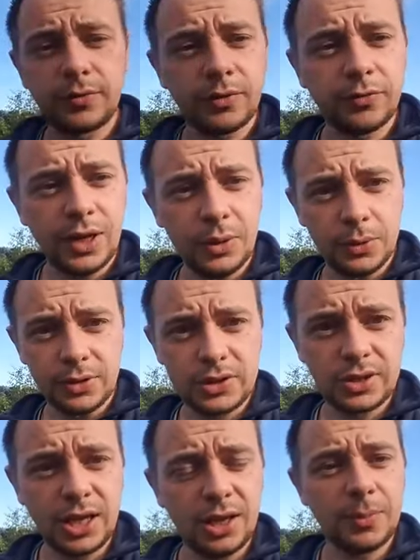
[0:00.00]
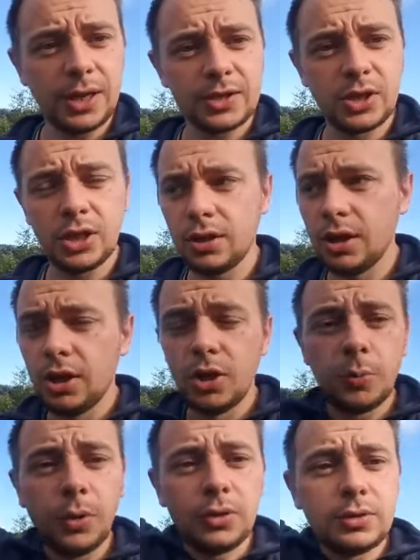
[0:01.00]
of the flowers, came back to
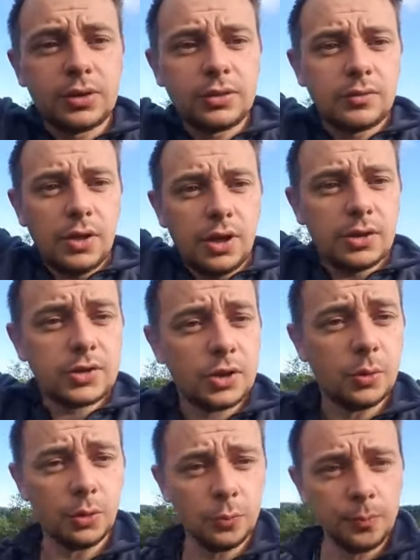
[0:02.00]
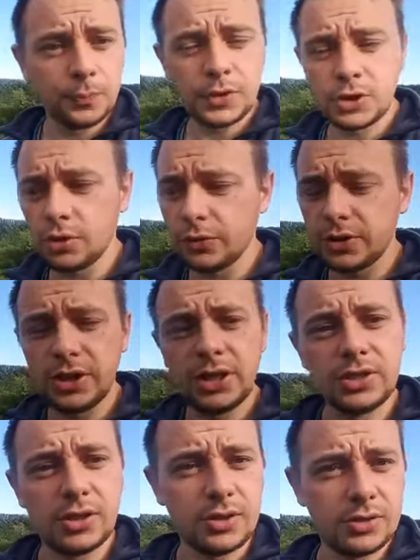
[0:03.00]
Bolton school, showed the
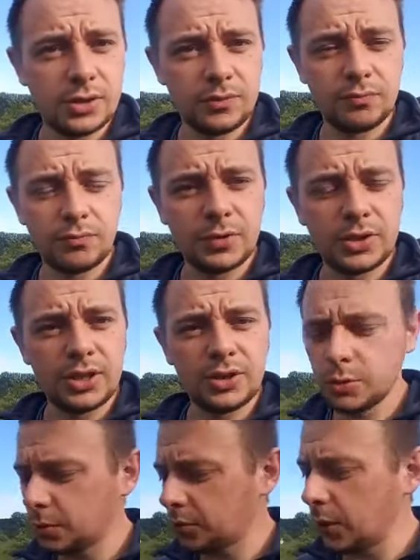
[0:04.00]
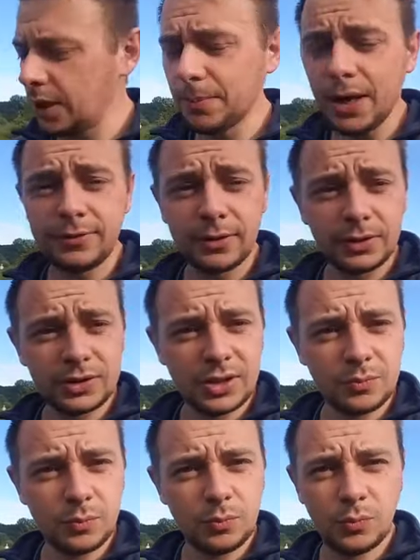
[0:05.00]
teachers, and the teachers were quite baffled,
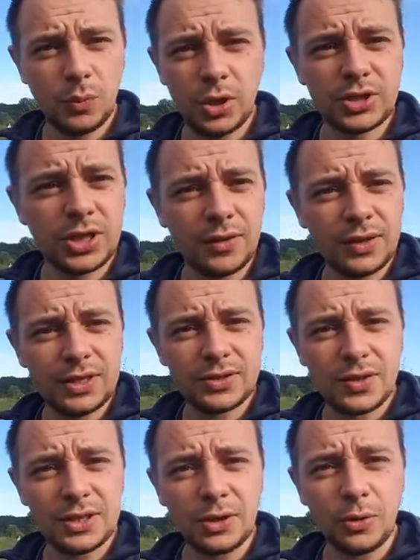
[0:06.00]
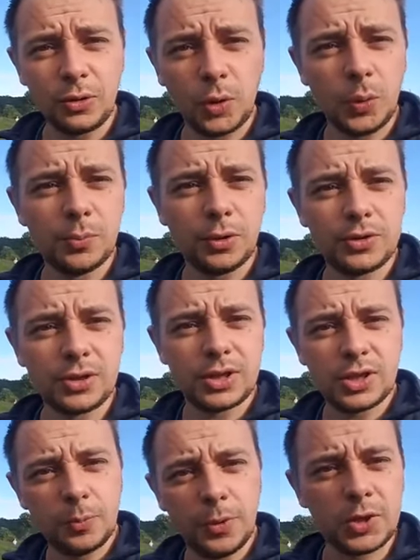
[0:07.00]
said, "Where'd you get these? They don't grow in Bolton,
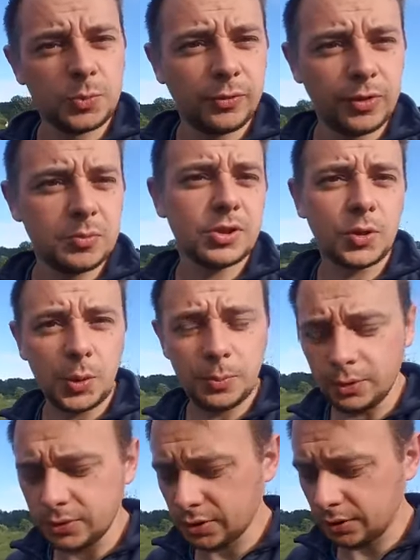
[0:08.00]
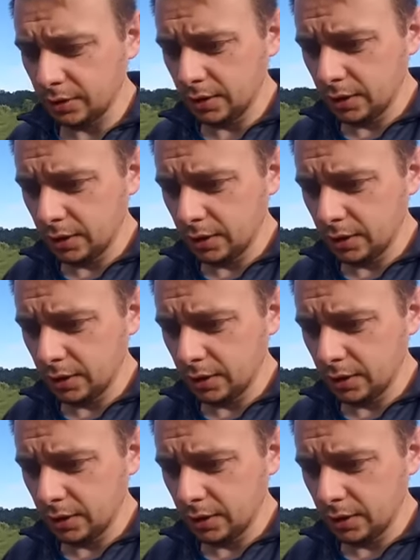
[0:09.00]
it's not possible for them to grow in Bolton."